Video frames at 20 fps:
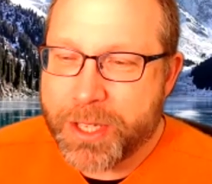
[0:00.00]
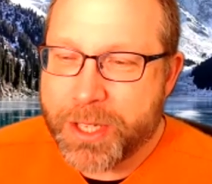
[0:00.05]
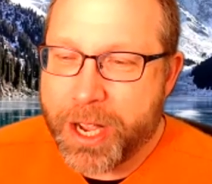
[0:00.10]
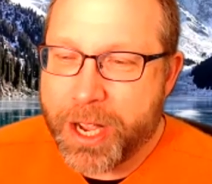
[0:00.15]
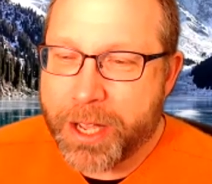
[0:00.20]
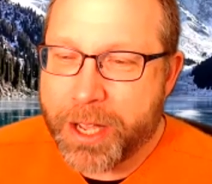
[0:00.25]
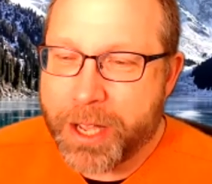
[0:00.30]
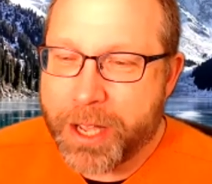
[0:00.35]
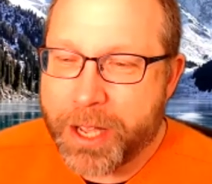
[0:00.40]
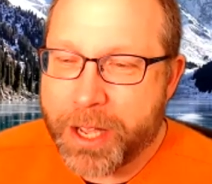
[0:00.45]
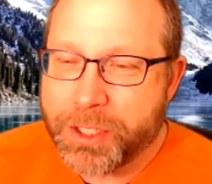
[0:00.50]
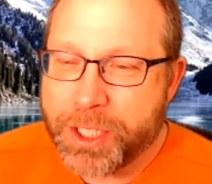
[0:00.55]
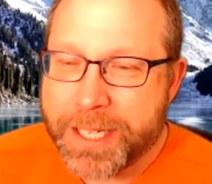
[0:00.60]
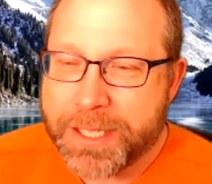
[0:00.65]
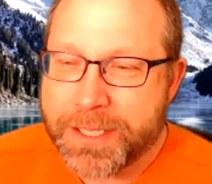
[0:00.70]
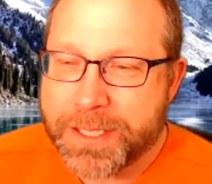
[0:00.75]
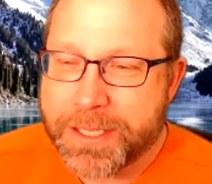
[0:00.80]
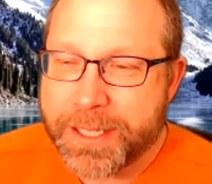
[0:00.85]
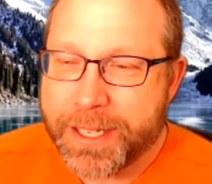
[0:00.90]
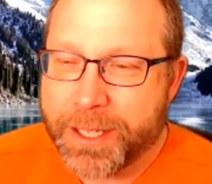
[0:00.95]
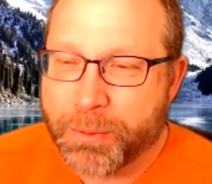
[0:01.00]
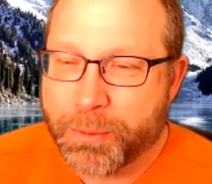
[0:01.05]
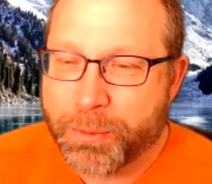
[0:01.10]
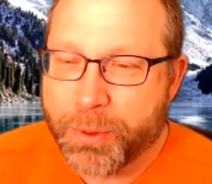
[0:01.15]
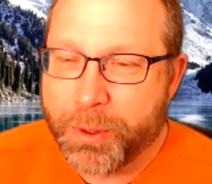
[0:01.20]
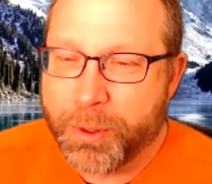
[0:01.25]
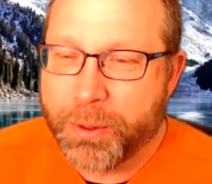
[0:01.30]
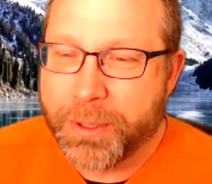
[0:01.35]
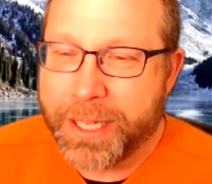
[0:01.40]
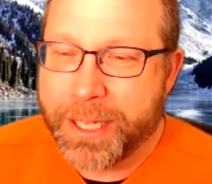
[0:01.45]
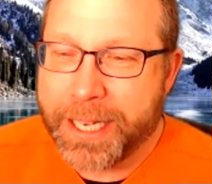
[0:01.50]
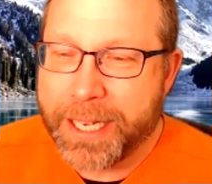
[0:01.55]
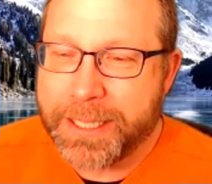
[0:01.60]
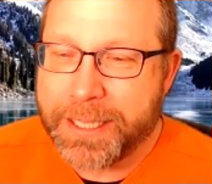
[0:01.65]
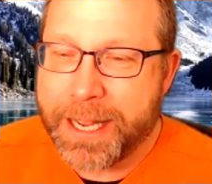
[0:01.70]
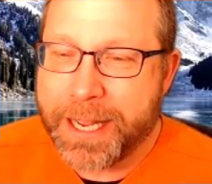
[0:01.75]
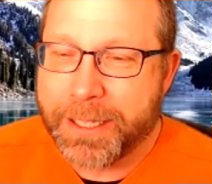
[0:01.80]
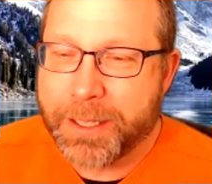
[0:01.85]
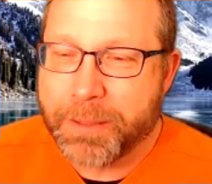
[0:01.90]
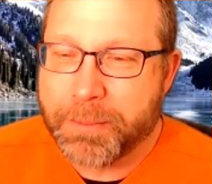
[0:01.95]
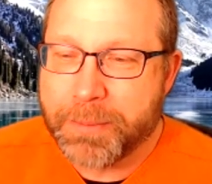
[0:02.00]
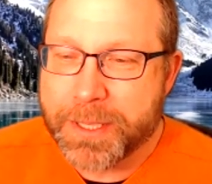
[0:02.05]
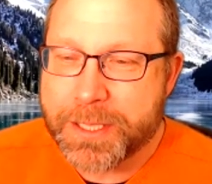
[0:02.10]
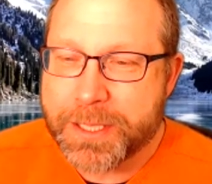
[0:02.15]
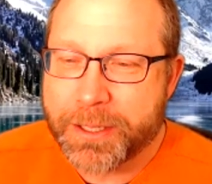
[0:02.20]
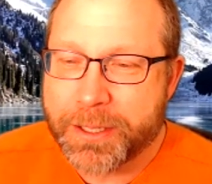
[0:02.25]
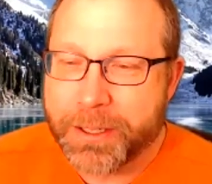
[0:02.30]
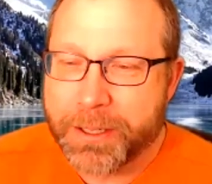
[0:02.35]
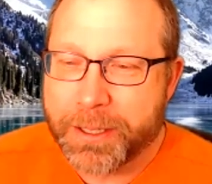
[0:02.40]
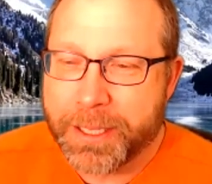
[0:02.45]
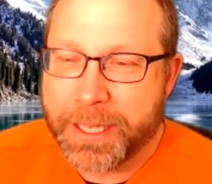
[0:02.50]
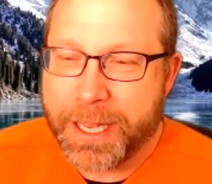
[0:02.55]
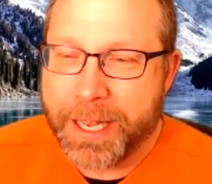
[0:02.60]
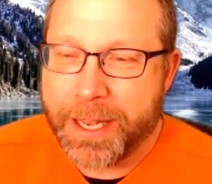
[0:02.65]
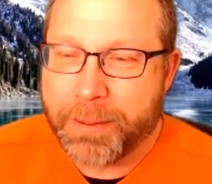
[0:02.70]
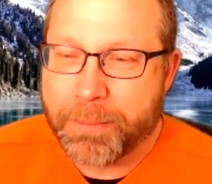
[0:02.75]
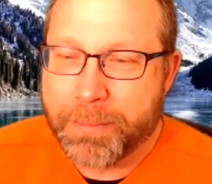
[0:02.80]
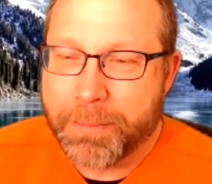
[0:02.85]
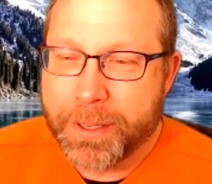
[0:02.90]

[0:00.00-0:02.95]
auto chess and roguelike elements in our game.